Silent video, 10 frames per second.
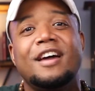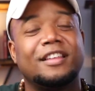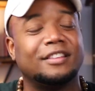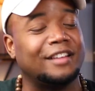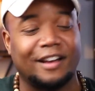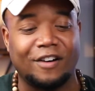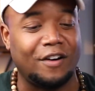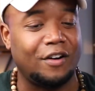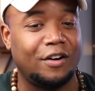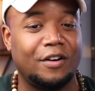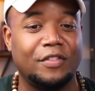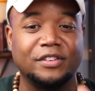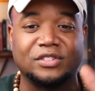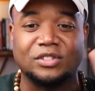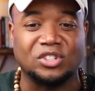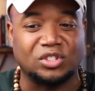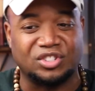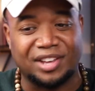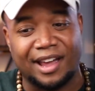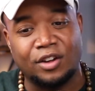And like all this
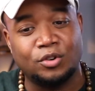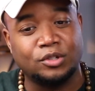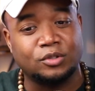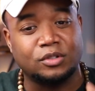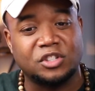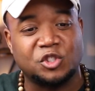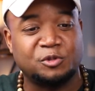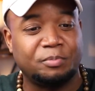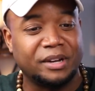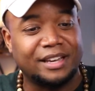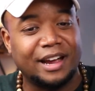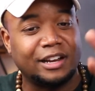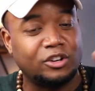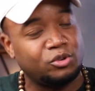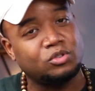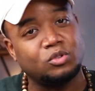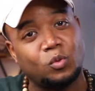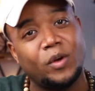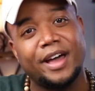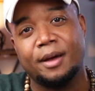just tangled spaghetti noodle
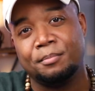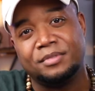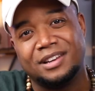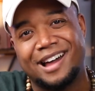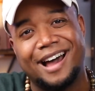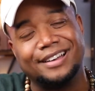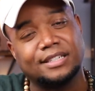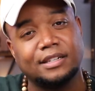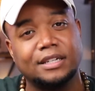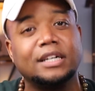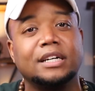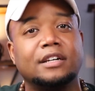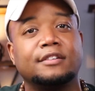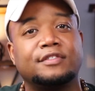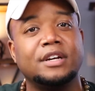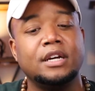web knot of